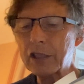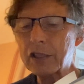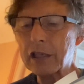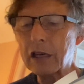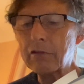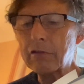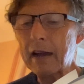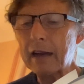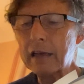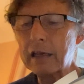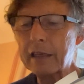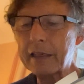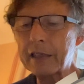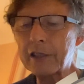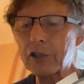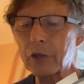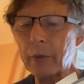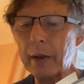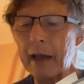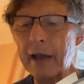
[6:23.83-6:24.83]
directly
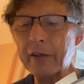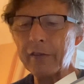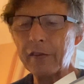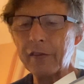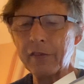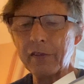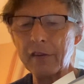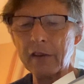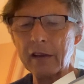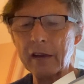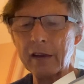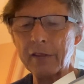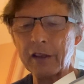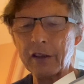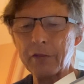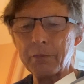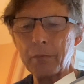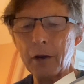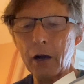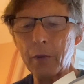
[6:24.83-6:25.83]
into ecstasy in
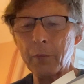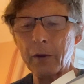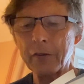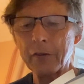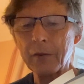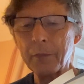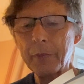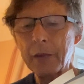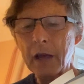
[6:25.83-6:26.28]
this moment,